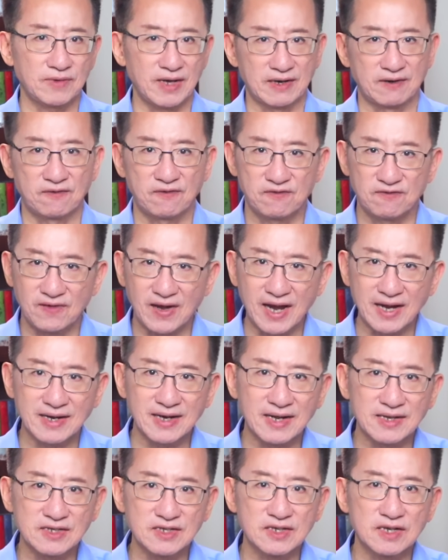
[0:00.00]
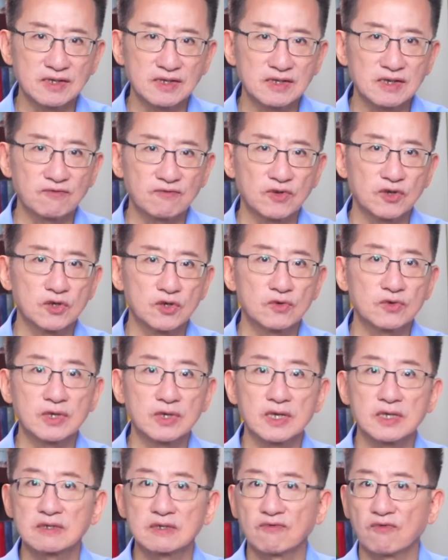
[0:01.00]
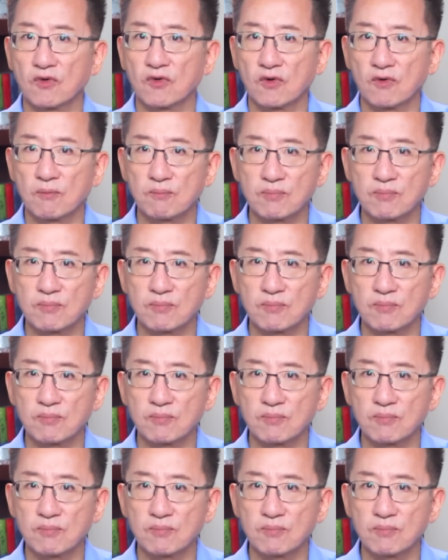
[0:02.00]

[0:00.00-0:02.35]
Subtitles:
that the financing difficulties for